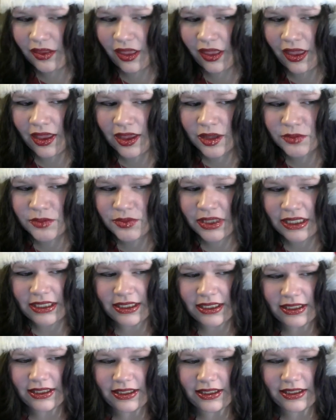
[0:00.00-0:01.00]

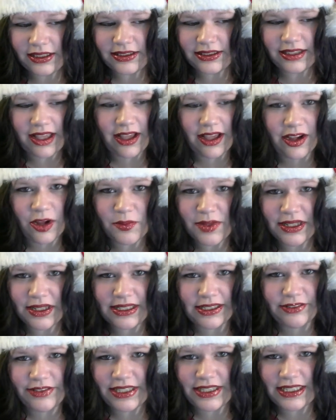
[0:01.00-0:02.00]
Yeah, I got my
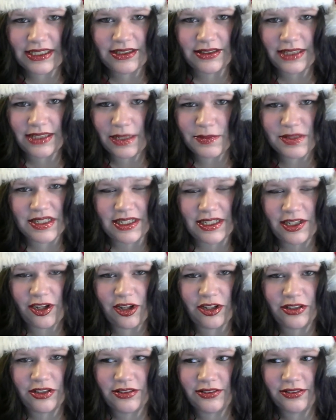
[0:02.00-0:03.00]
glittery lipstick
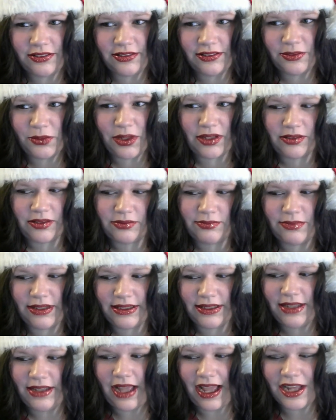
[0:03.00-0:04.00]
on. Well,
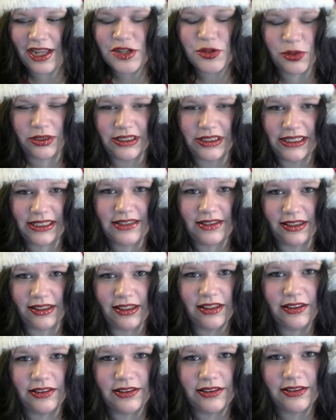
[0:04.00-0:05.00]
my actual
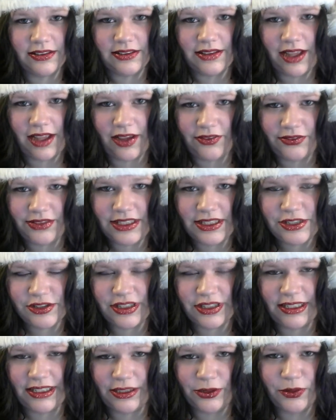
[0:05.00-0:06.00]
glitter. I've
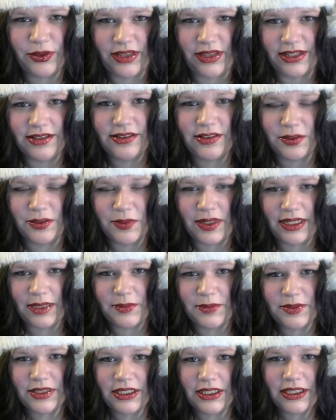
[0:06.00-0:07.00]
literally glued this to my
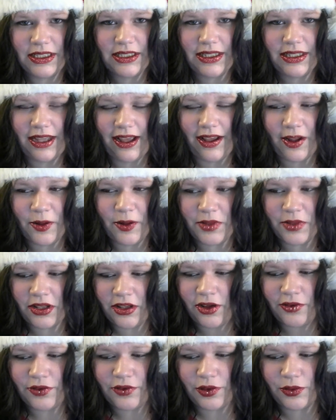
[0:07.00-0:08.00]
lips. A
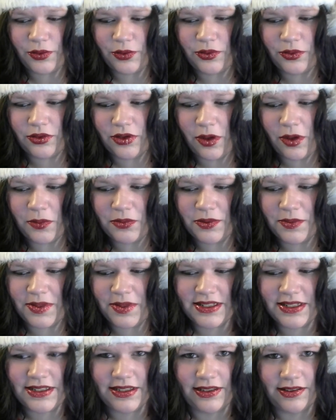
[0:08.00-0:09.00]
lot of you
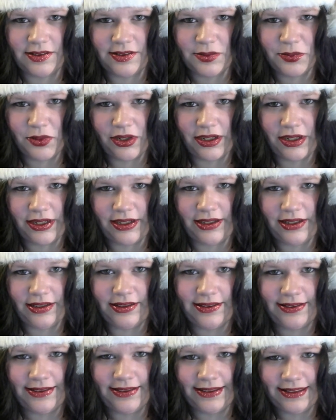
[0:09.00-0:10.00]
complimented my
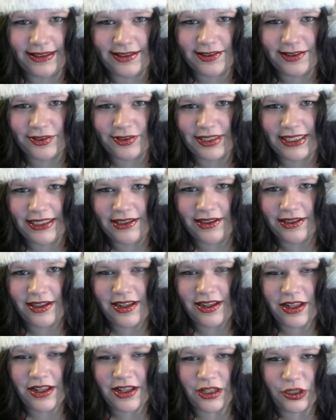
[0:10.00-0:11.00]
glittery
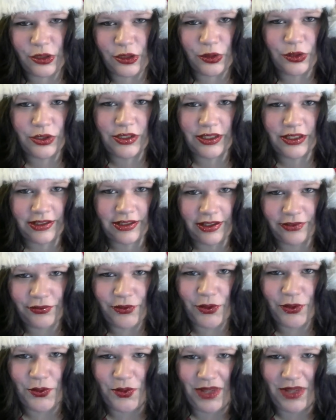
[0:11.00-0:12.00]
look a
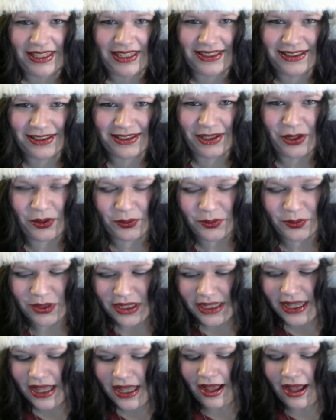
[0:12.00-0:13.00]
few weeks ago.
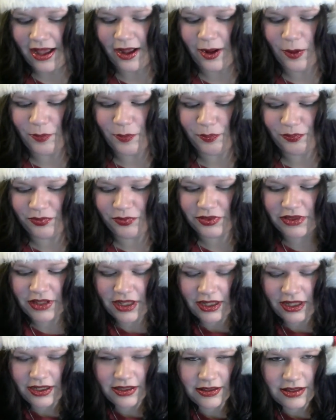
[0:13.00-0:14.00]

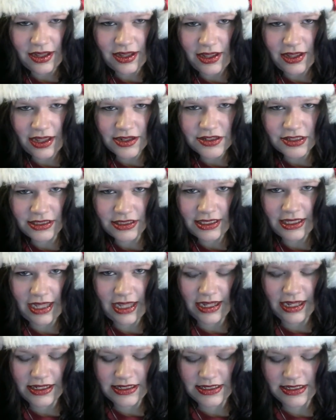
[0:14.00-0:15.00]
And I actually
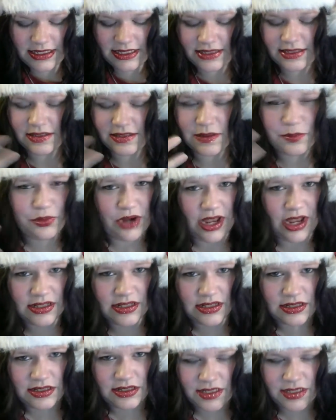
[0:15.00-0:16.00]
had this as a
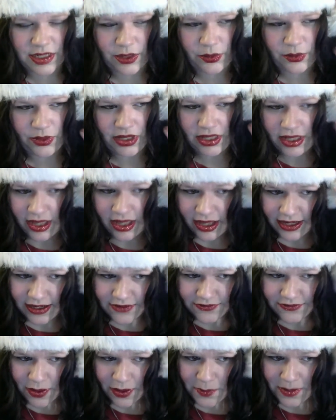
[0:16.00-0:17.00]
present, and I
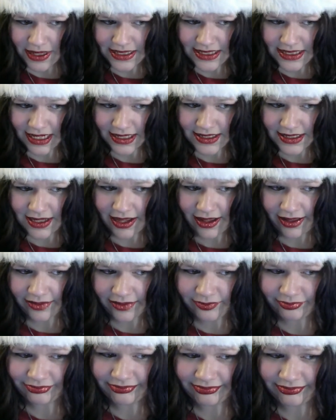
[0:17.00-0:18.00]
found my Santa hat.
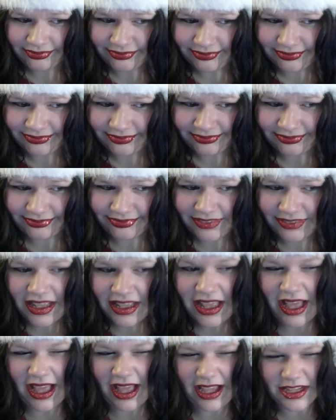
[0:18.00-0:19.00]

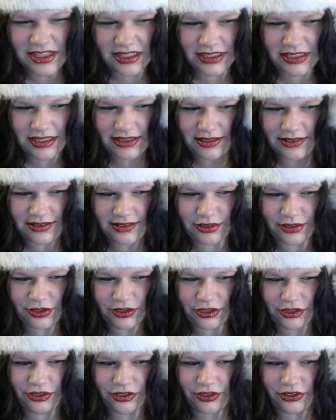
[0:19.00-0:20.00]
I actually think this is a
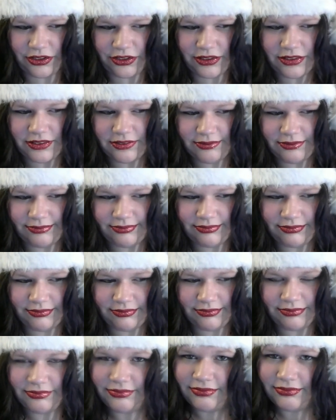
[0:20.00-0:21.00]
good look.
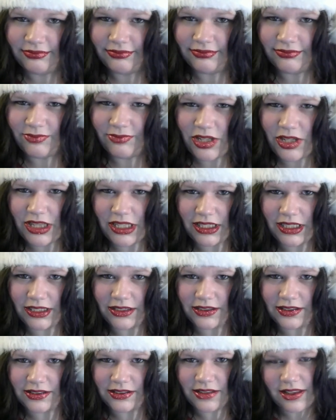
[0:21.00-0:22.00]
What do you think?
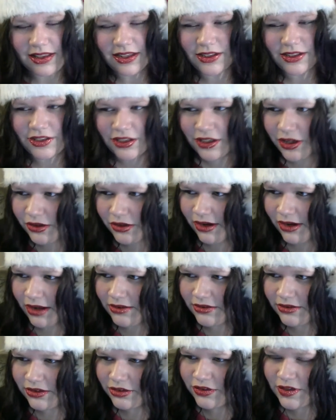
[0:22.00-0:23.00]
I think I should go
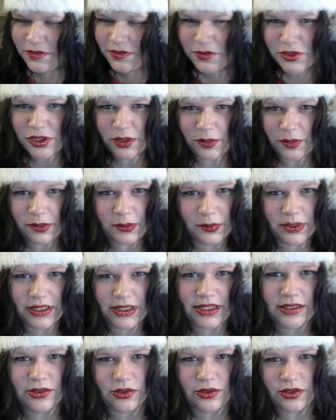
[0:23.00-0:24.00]
around Christmas shopping with
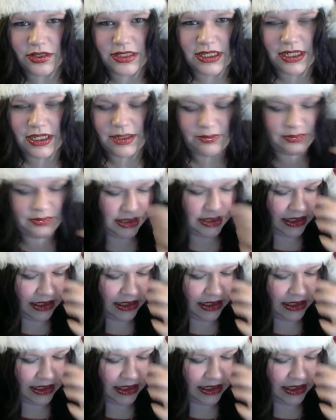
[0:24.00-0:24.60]
this all the time.